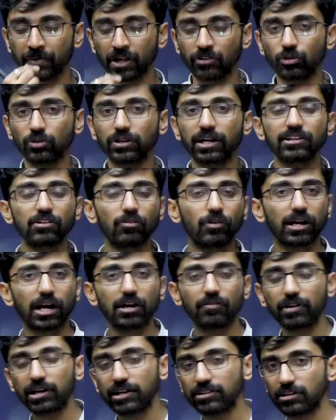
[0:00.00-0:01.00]
so that is the one
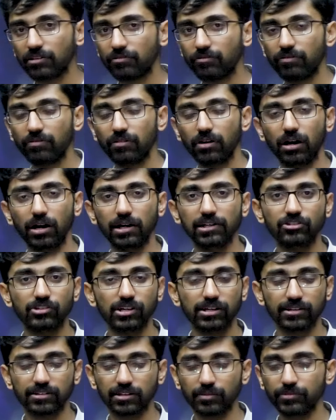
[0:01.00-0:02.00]
advantage of
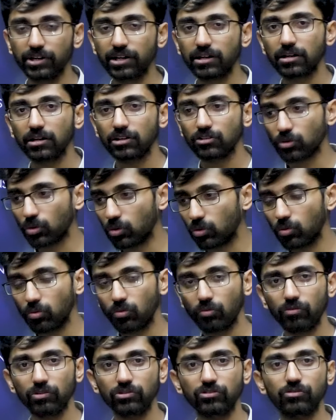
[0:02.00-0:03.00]
history as a subject.
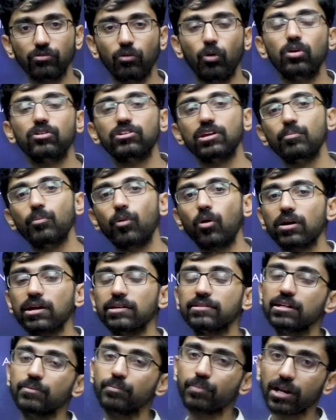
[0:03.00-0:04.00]
So which holds
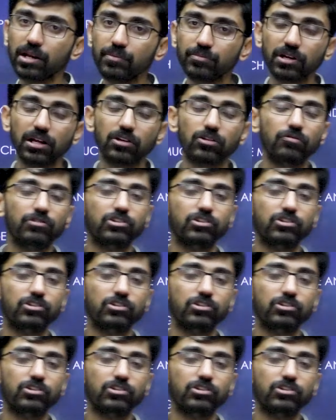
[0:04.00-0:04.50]
importance in prelims also,